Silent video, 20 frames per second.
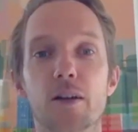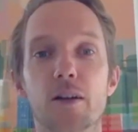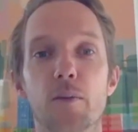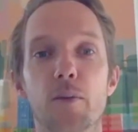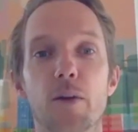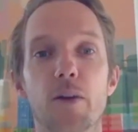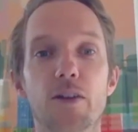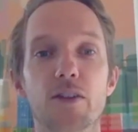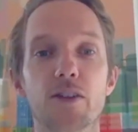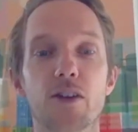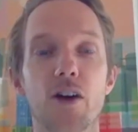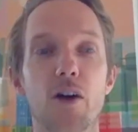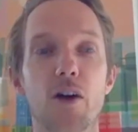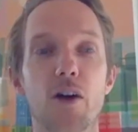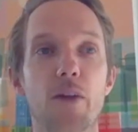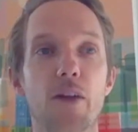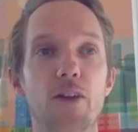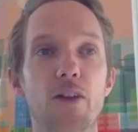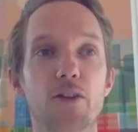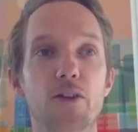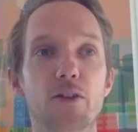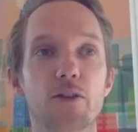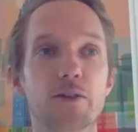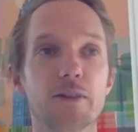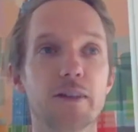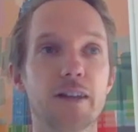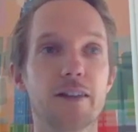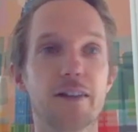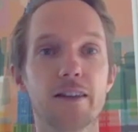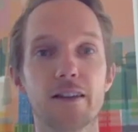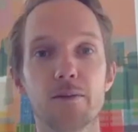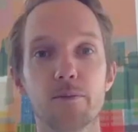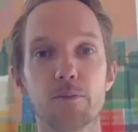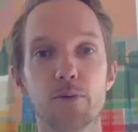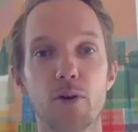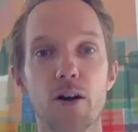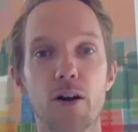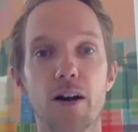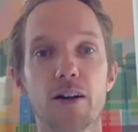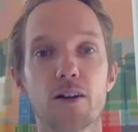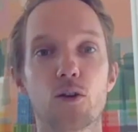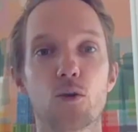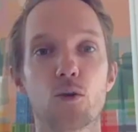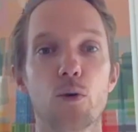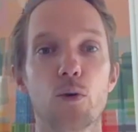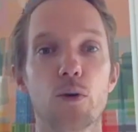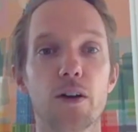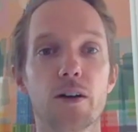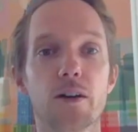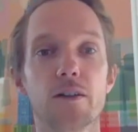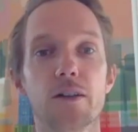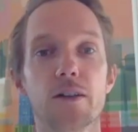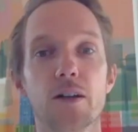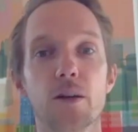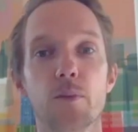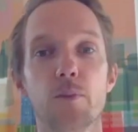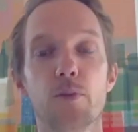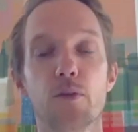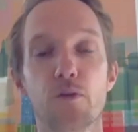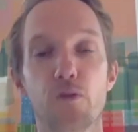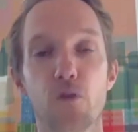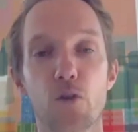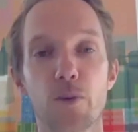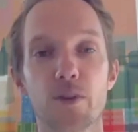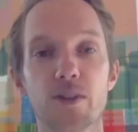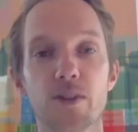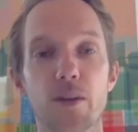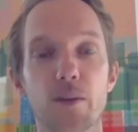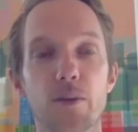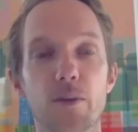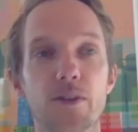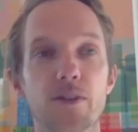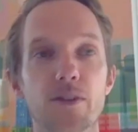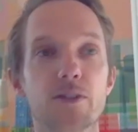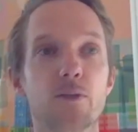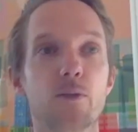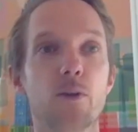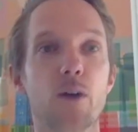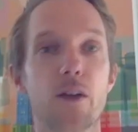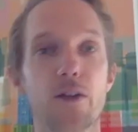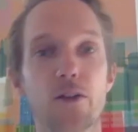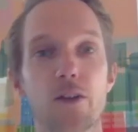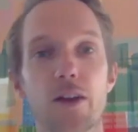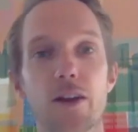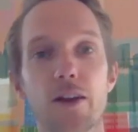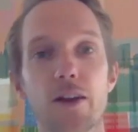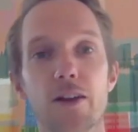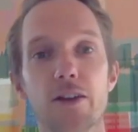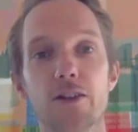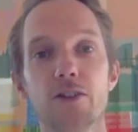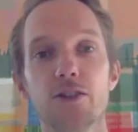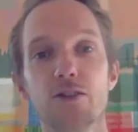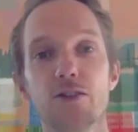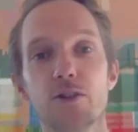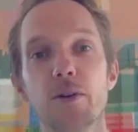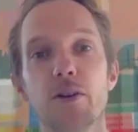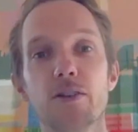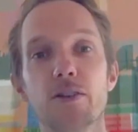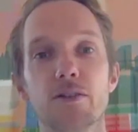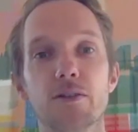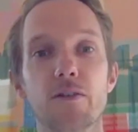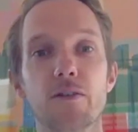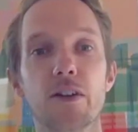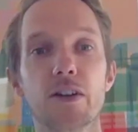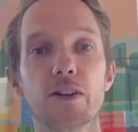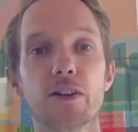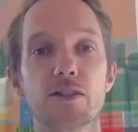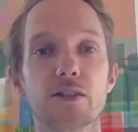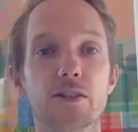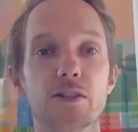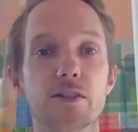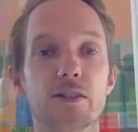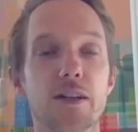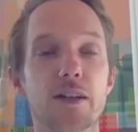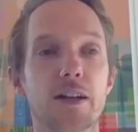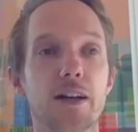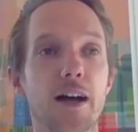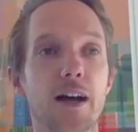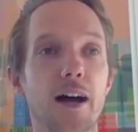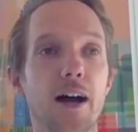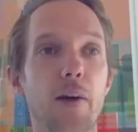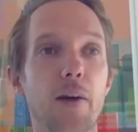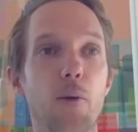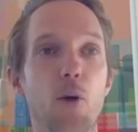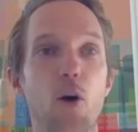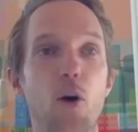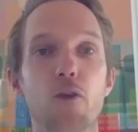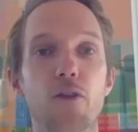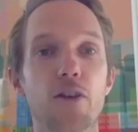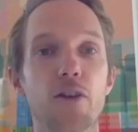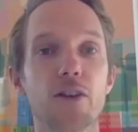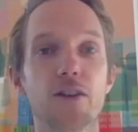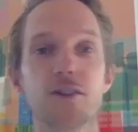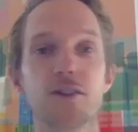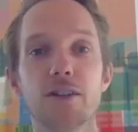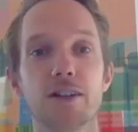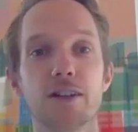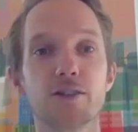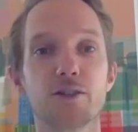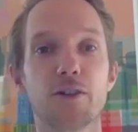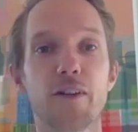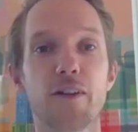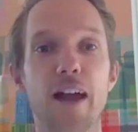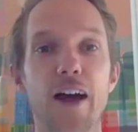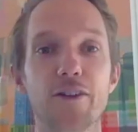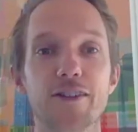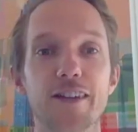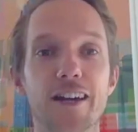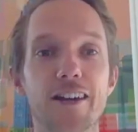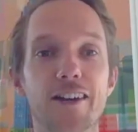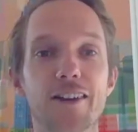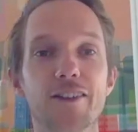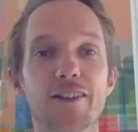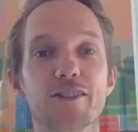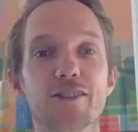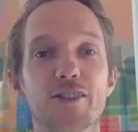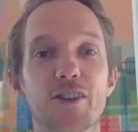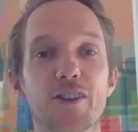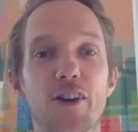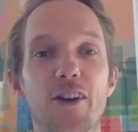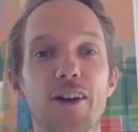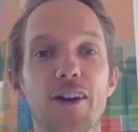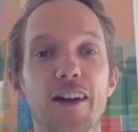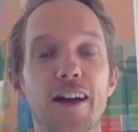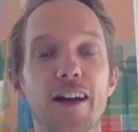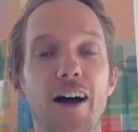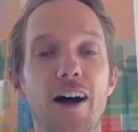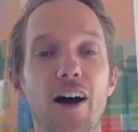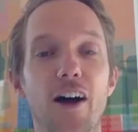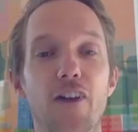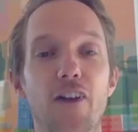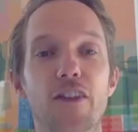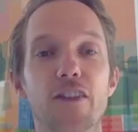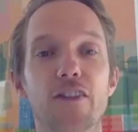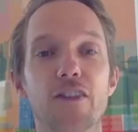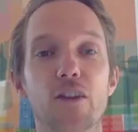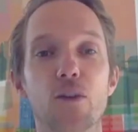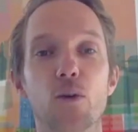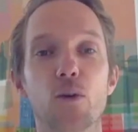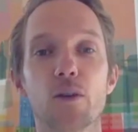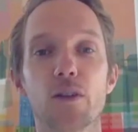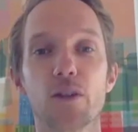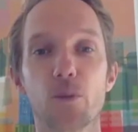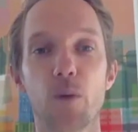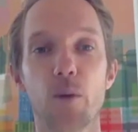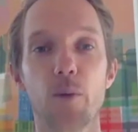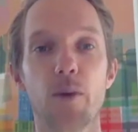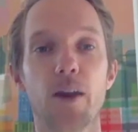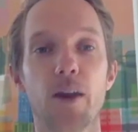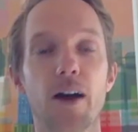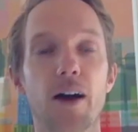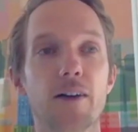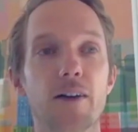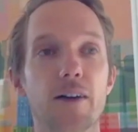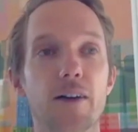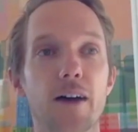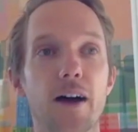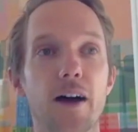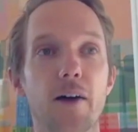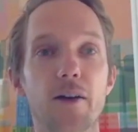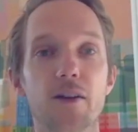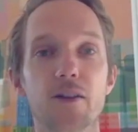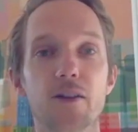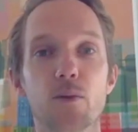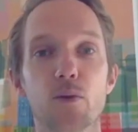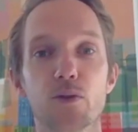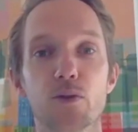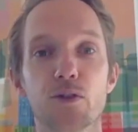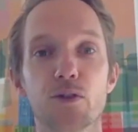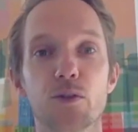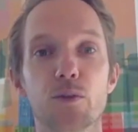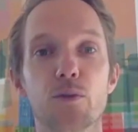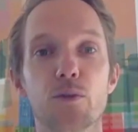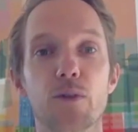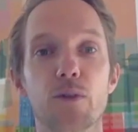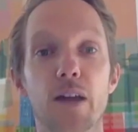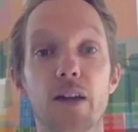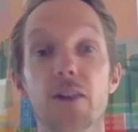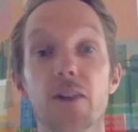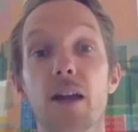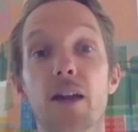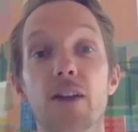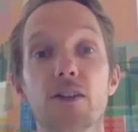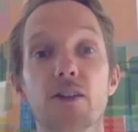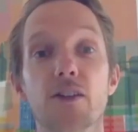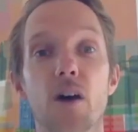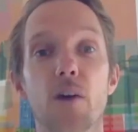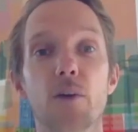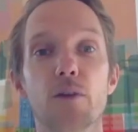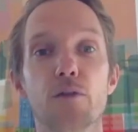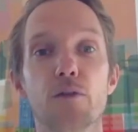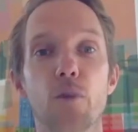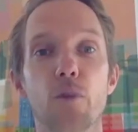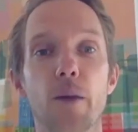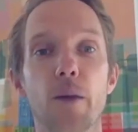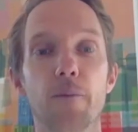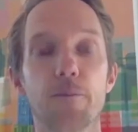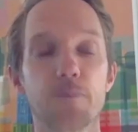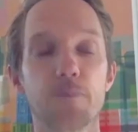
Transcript: by the time that you get the prior quarter performance numbers, you write the letter, you distribute it to investors, often it's sort of outdated. So I think the quarterly webinar is a more suitable and timely format.